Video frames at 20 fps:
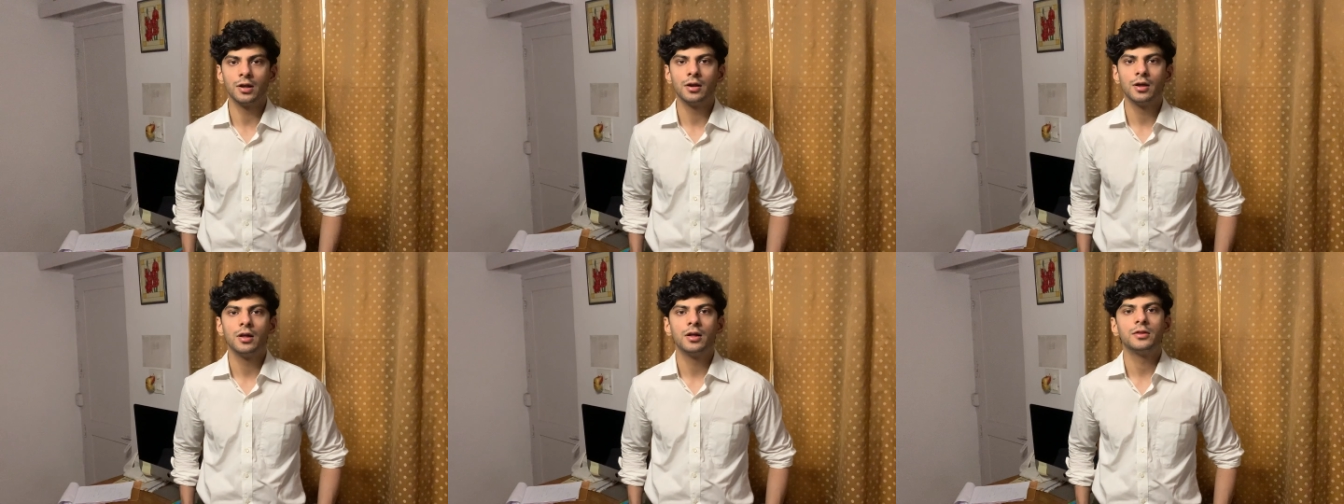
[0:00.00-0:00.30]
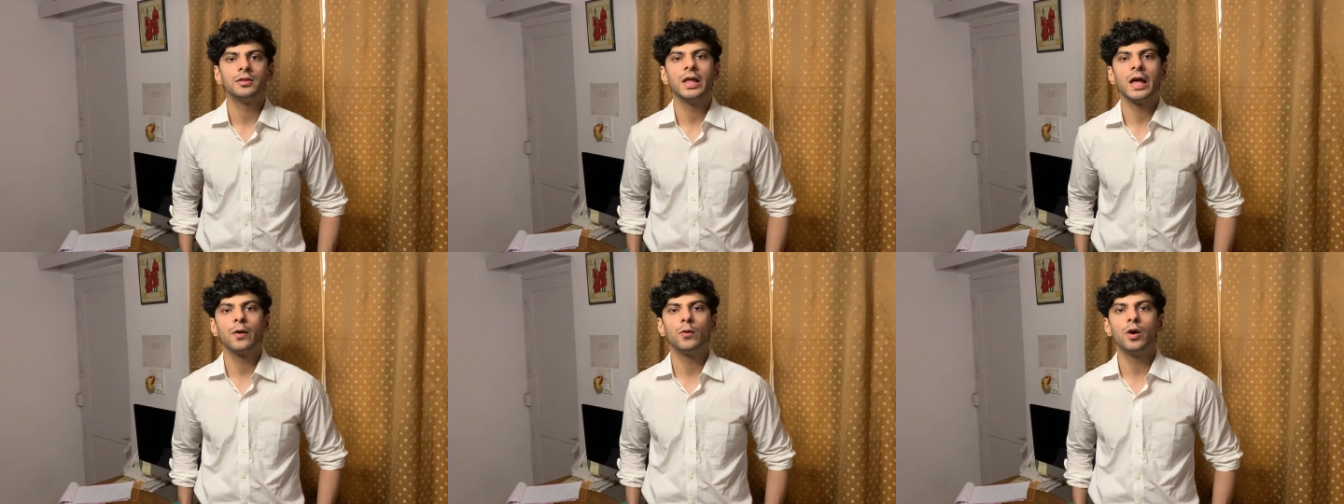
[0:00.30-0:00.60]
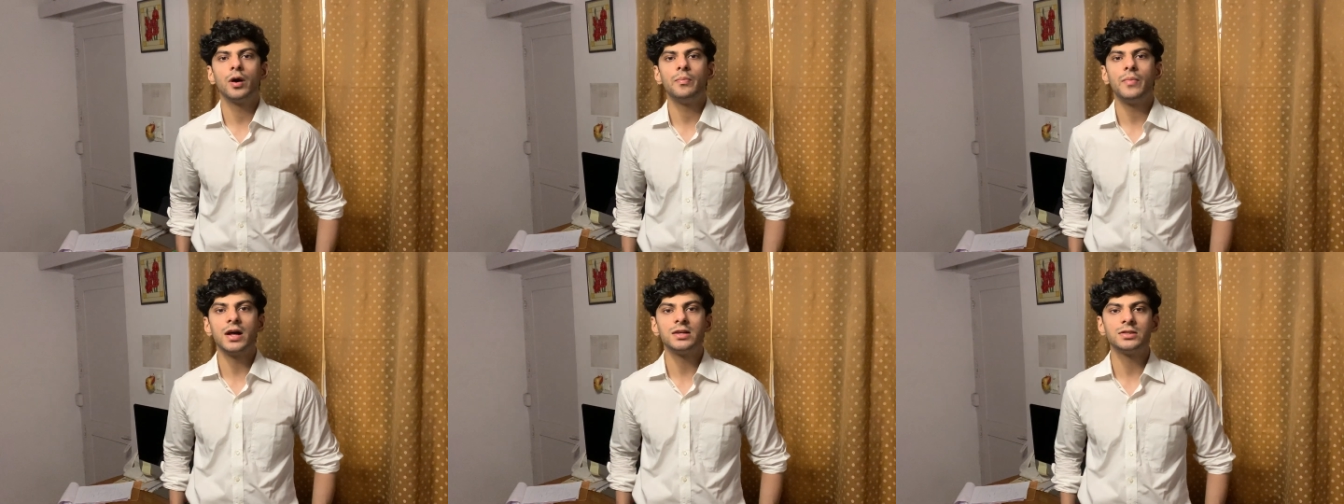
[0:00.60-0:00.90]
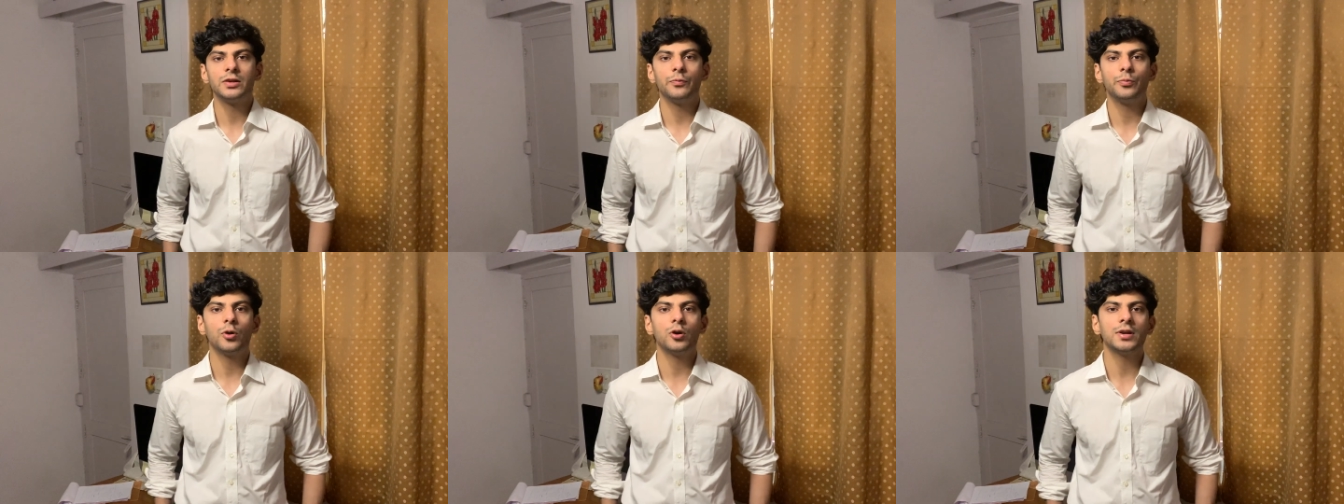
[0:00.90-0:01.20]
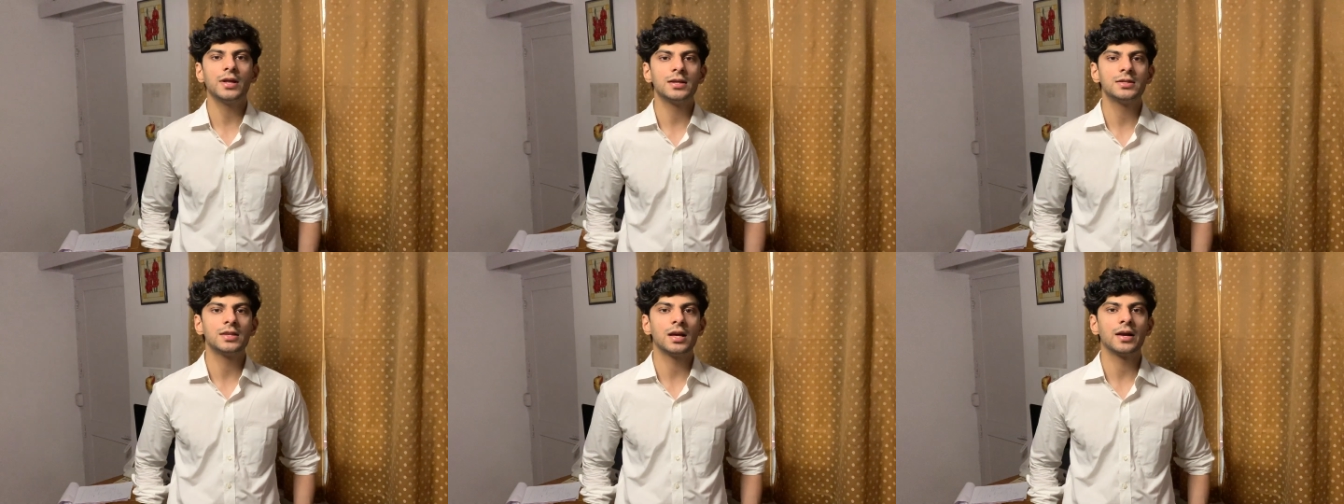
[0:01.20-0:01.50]
There were massive
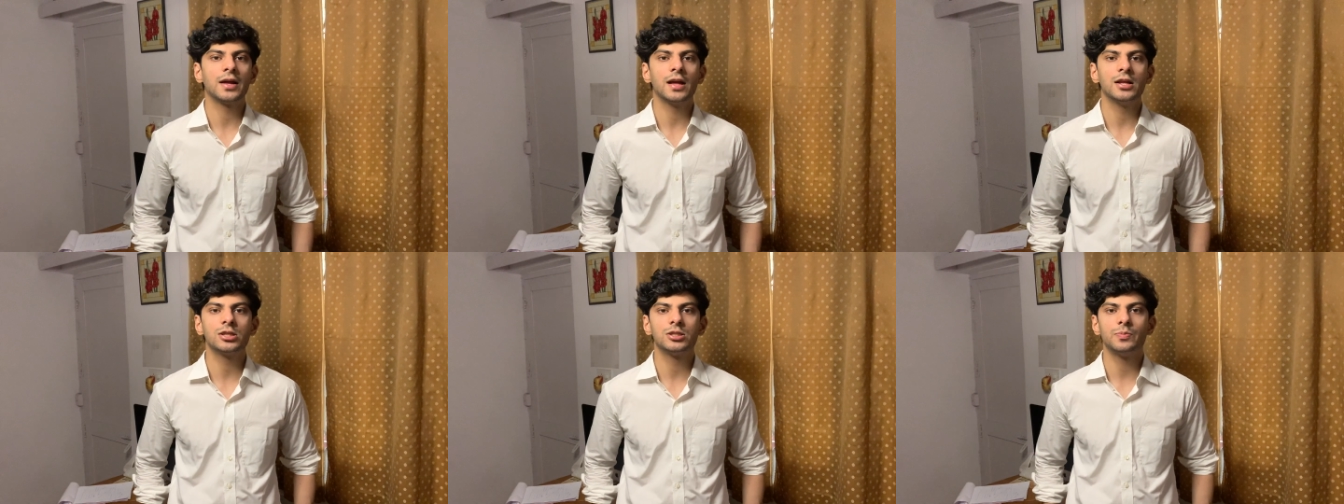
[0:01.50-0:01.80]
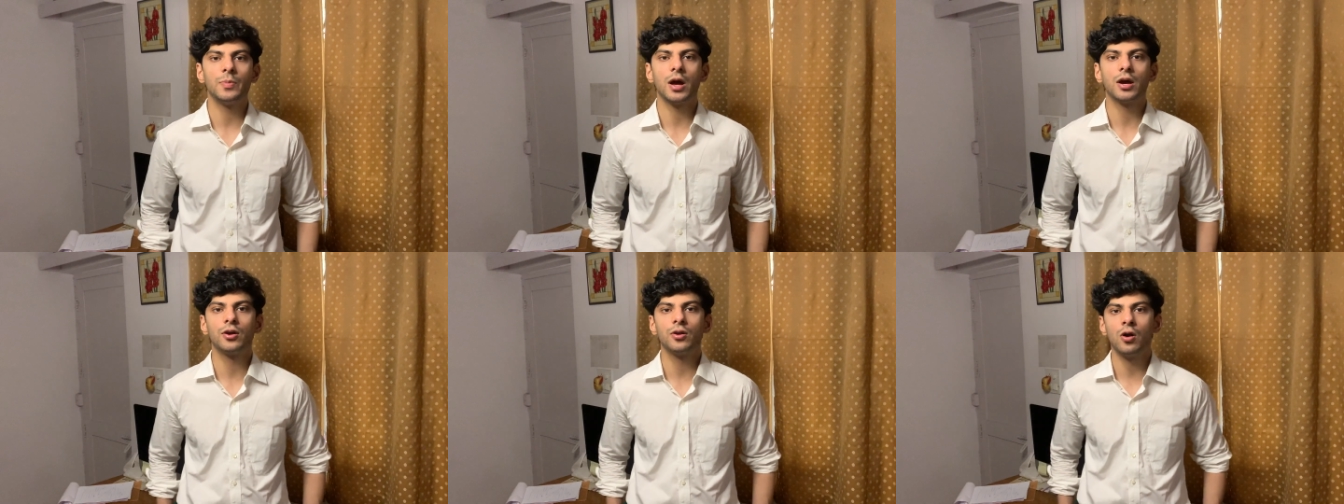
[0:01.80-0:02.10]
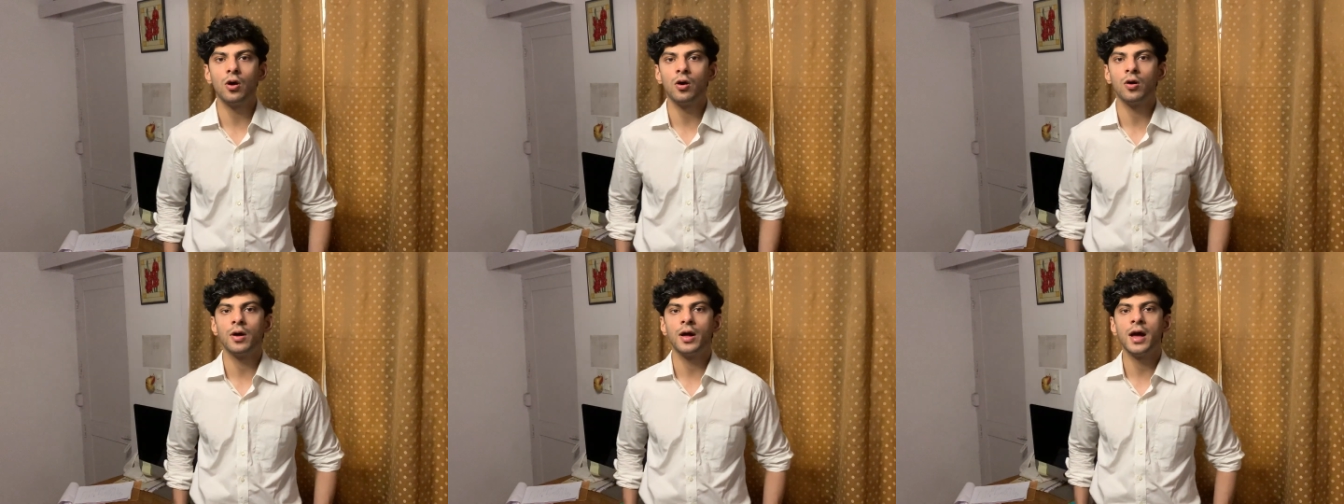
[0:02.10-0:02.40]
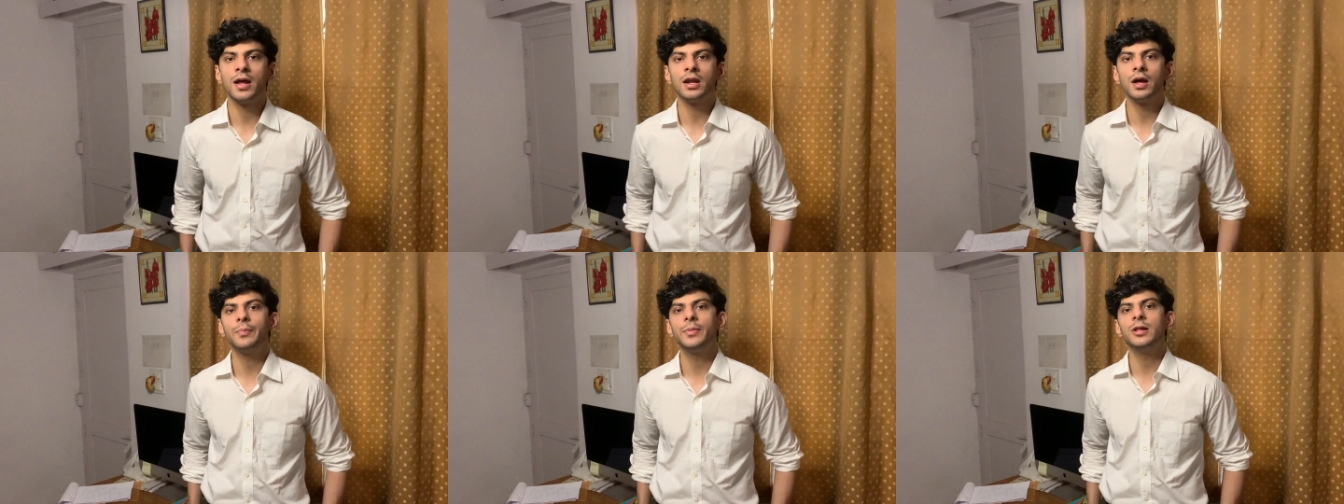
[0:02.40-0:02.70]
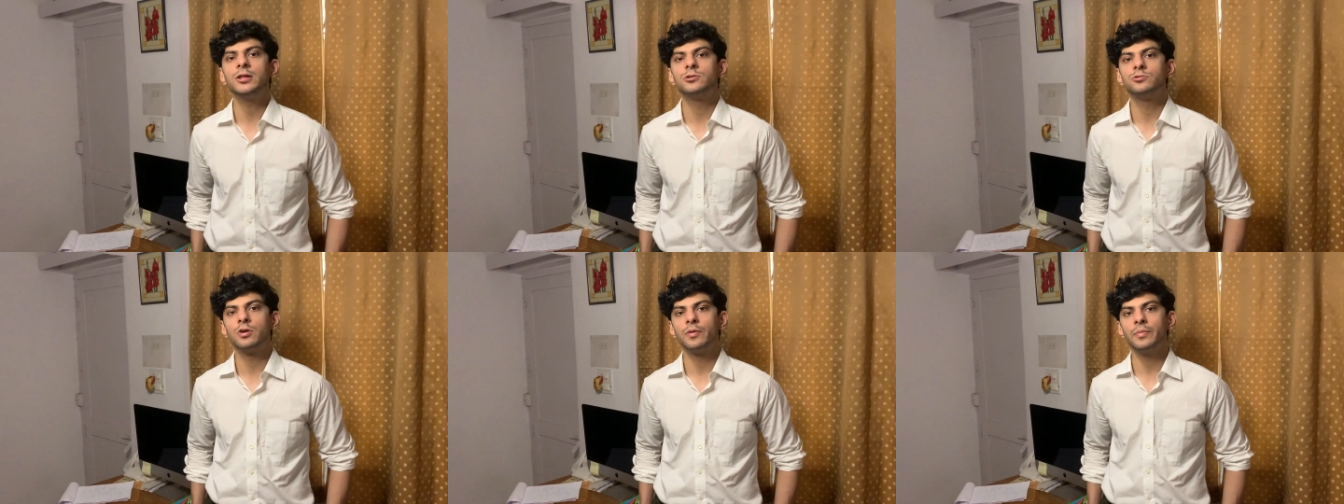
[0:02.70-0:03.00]
protests against Macron and
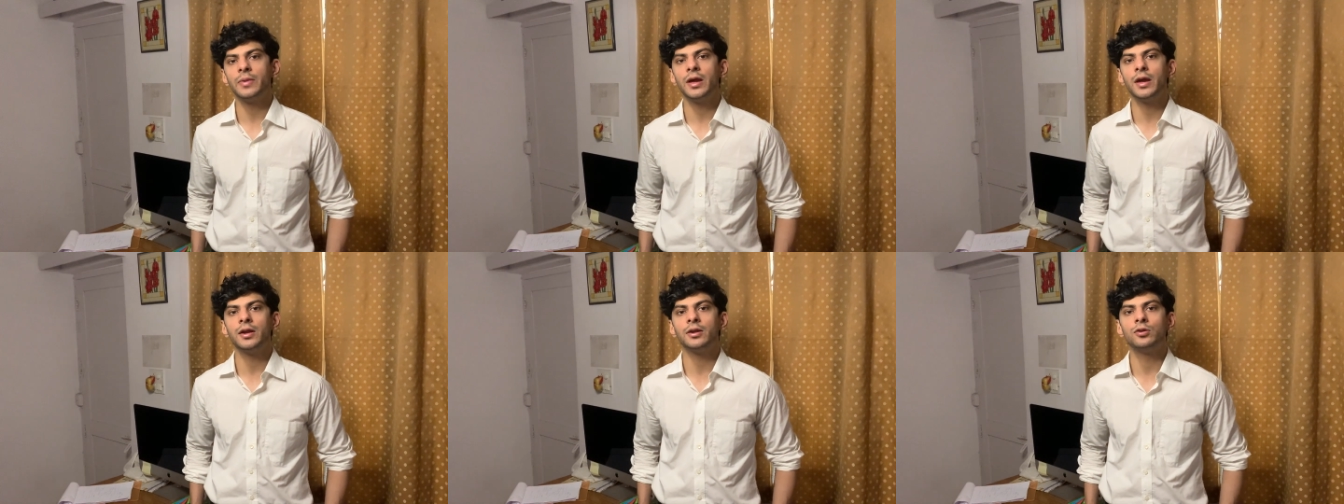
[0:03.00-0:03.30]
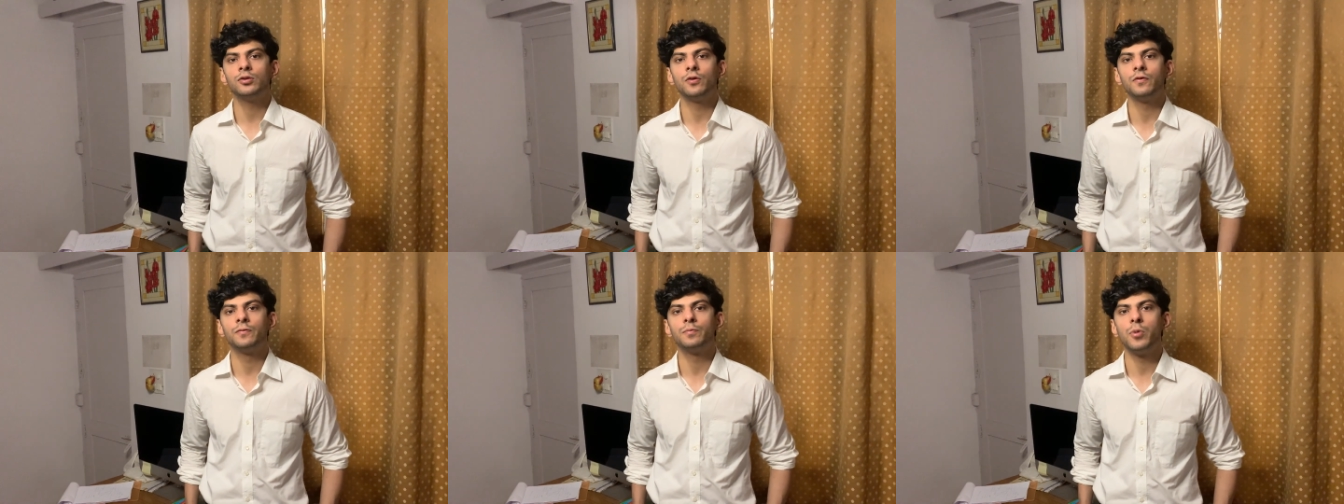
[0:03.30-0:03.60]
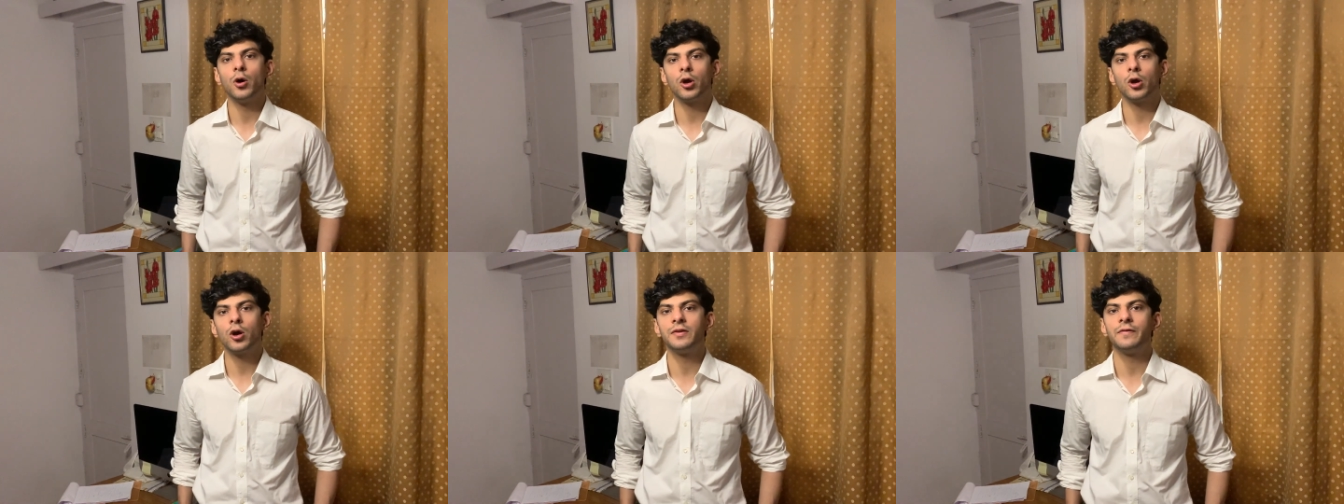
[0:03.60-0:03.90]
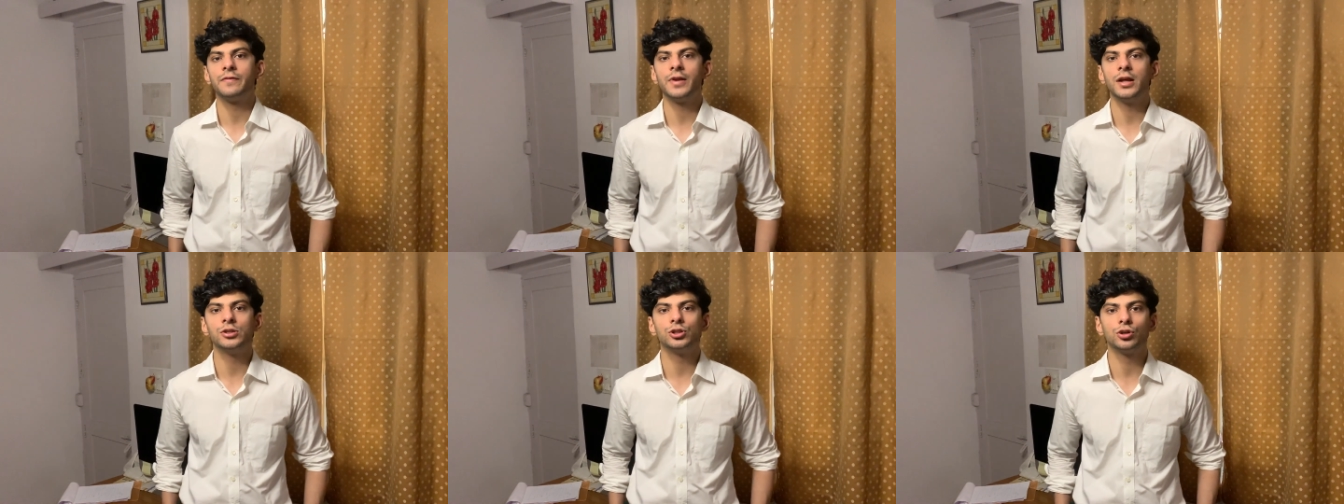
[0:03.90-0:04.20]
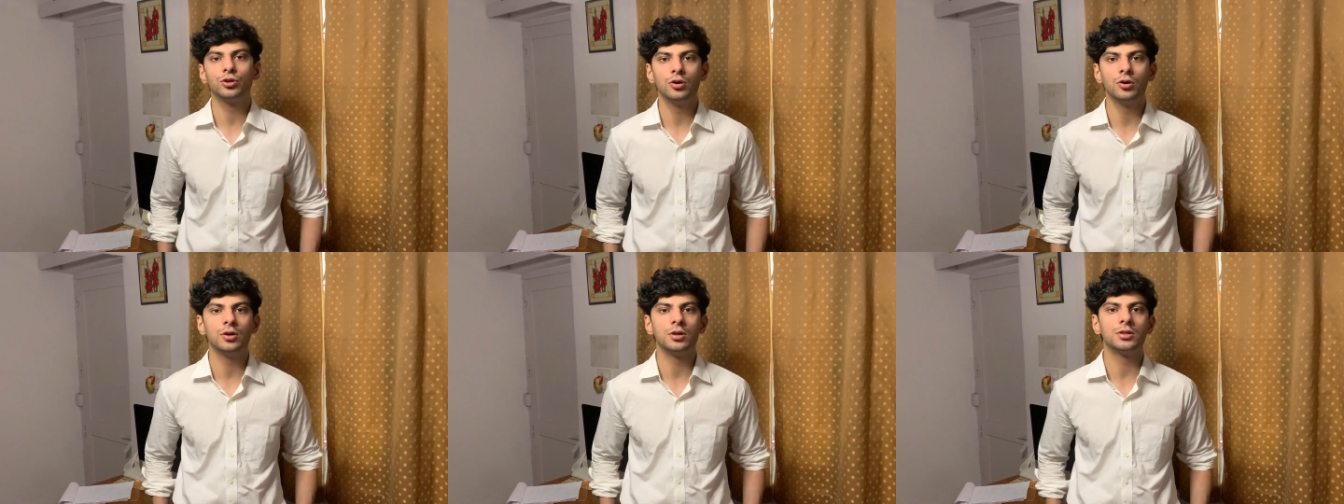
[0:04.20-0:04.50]
appeals were made to boycott French
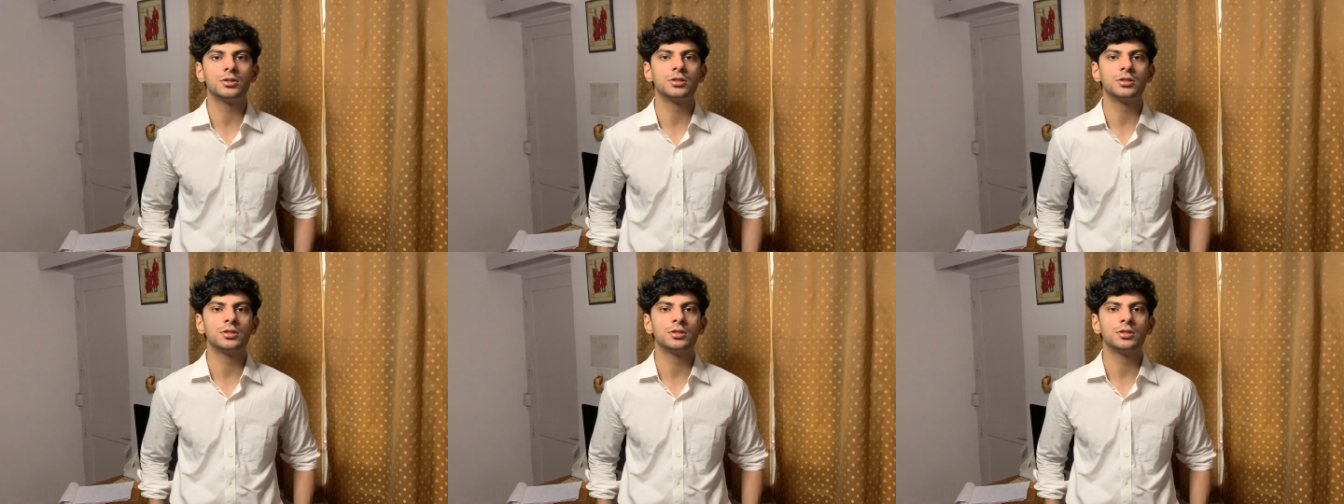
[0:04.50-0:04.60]
goods